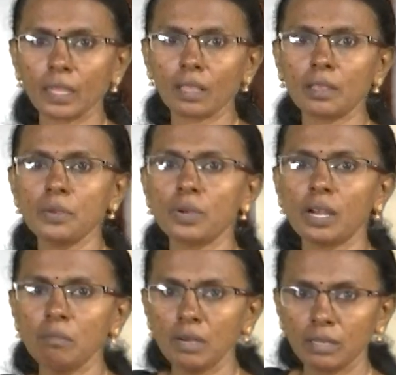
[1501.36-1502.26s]
you
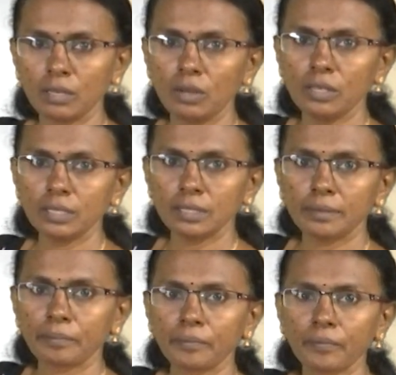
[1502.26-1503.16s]
come across,
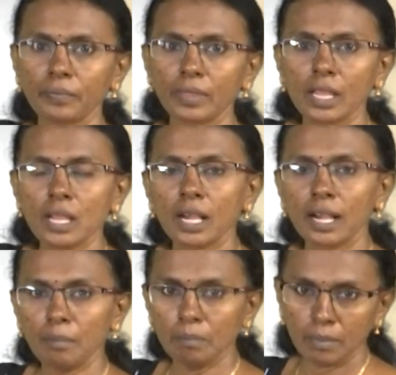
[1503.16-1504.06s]

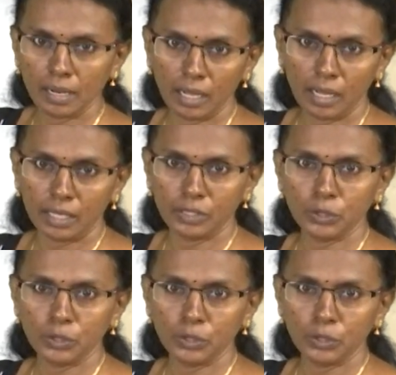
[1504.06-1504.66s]
comply,